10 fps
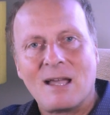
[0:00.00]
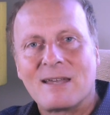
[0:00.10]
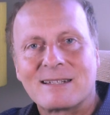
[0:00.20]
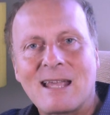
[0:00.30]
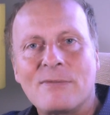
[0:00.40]

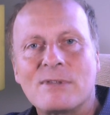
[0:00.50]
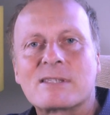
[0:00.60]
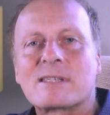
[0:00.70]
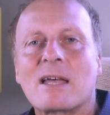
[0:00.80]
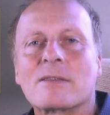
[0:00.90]
And again,
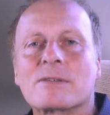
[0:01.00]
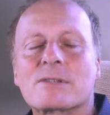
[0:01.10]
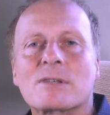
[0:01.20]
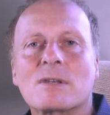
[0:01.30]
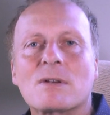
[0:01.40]
this
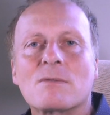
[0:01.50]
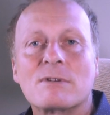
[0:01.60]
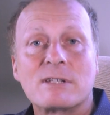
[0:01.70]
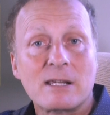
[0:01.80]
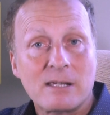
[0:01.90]
sounds
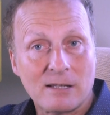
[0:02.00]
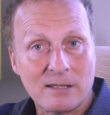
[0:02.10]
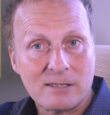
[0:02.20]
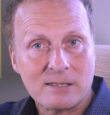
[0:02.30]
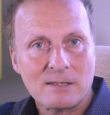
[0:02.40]

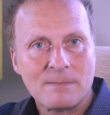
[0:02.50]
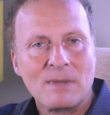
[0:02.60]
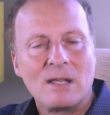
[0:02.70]
ridiculous,